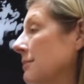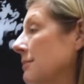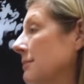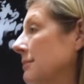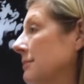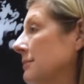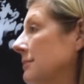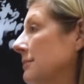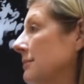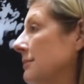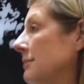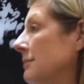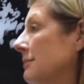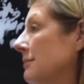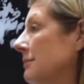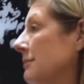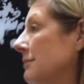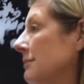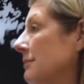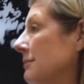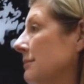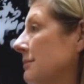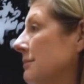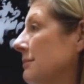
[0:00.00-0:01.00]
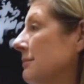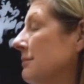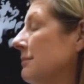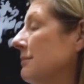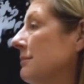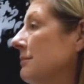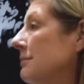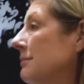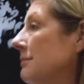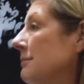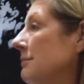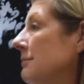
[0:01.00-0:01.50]

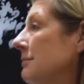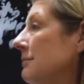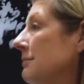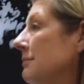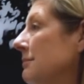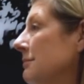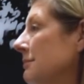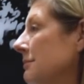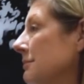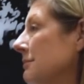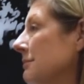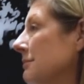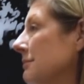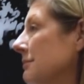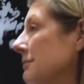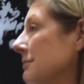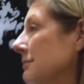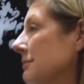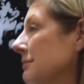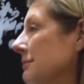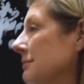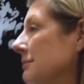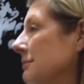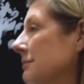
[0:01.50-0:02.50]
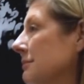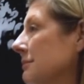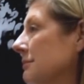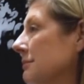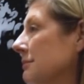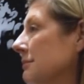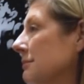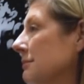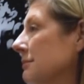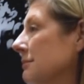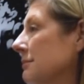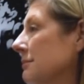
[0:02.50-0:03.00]

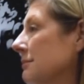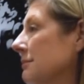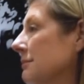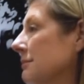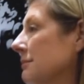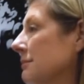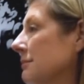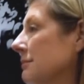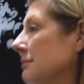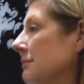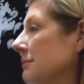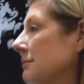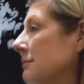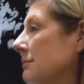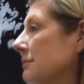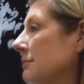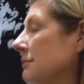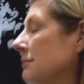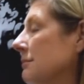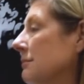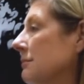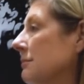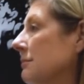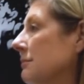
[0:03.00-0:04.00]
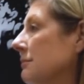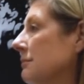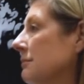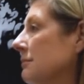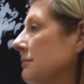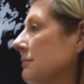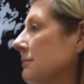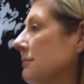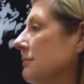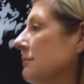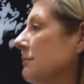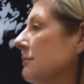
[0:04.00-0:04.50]

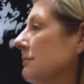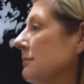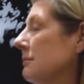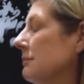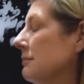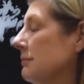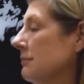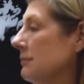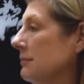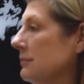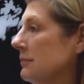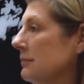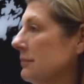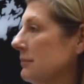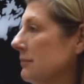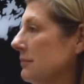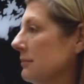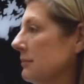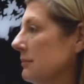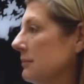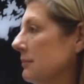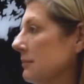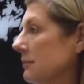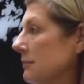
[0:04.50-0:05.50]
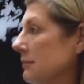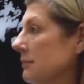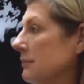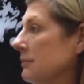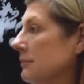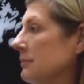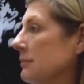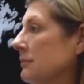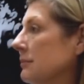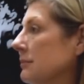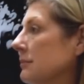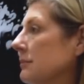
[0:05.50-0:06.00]

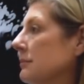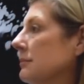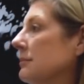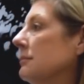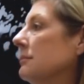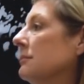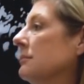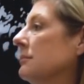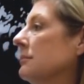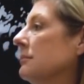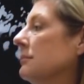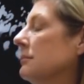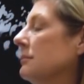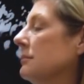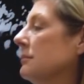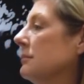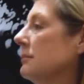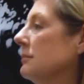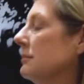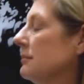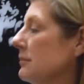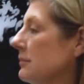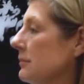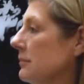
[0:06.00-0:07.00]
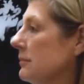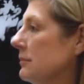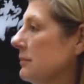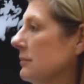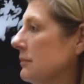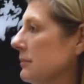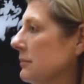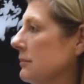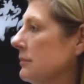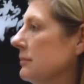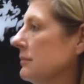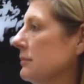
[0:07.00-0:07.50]

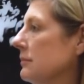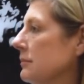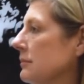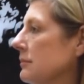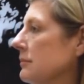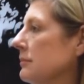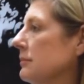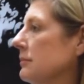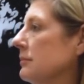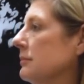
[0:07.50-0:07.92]
No words are spoken by the person on screen.